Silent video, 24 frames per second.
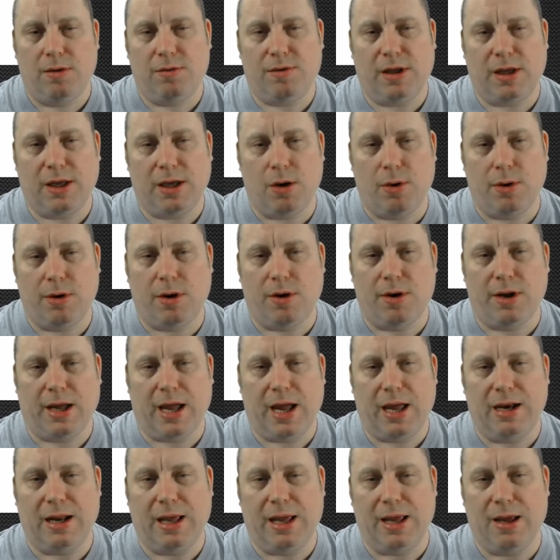thing going on
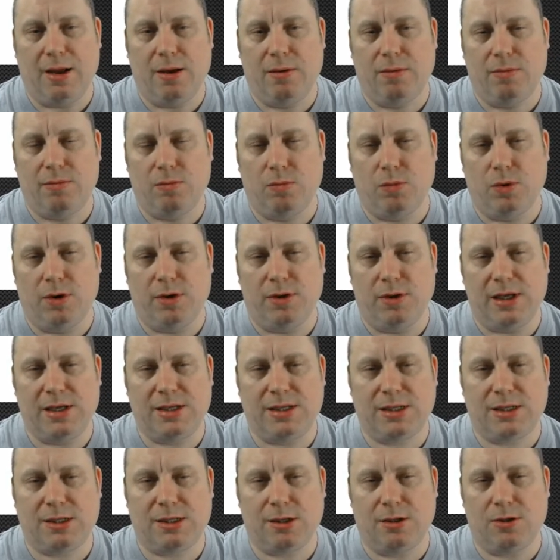again here, where
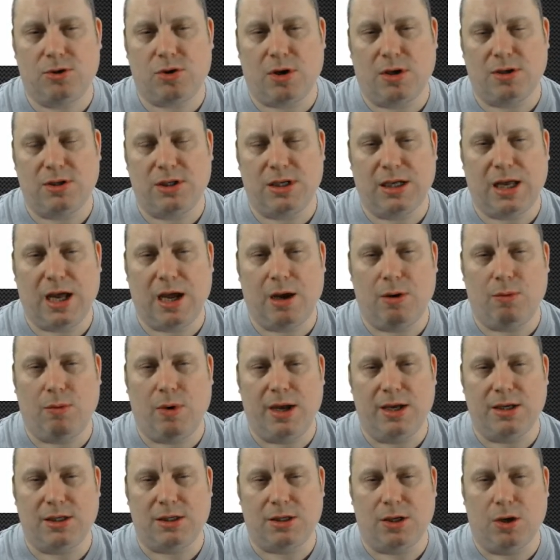this transit
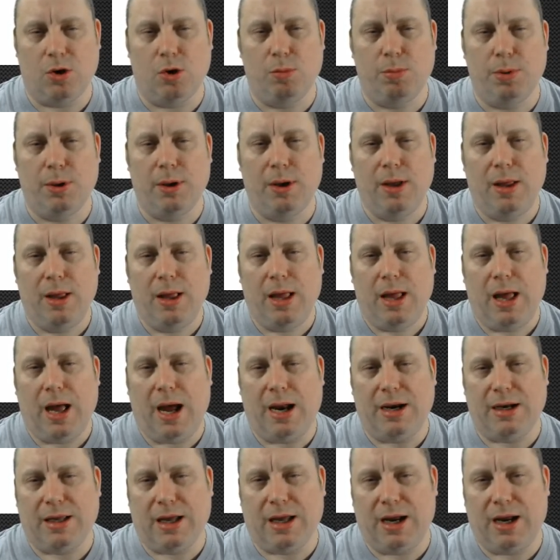gateway is the hub, and